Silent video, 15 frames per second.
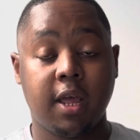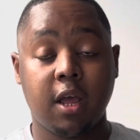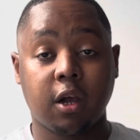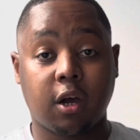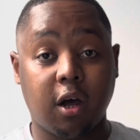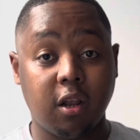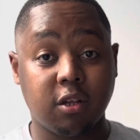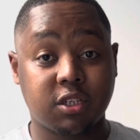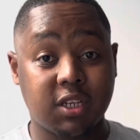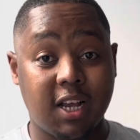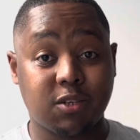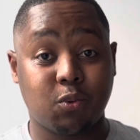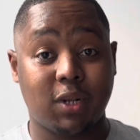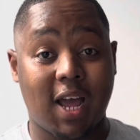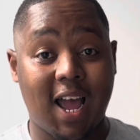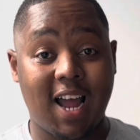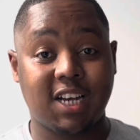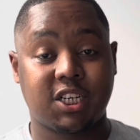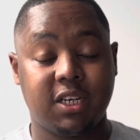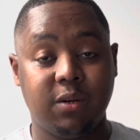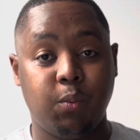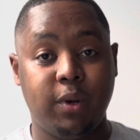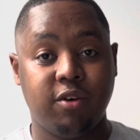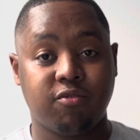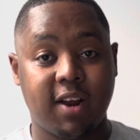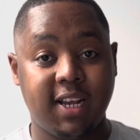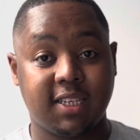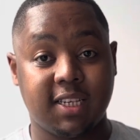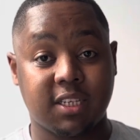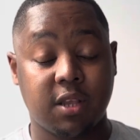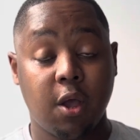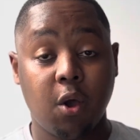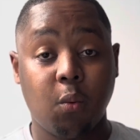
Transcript: Carlos Sainz would actually win races,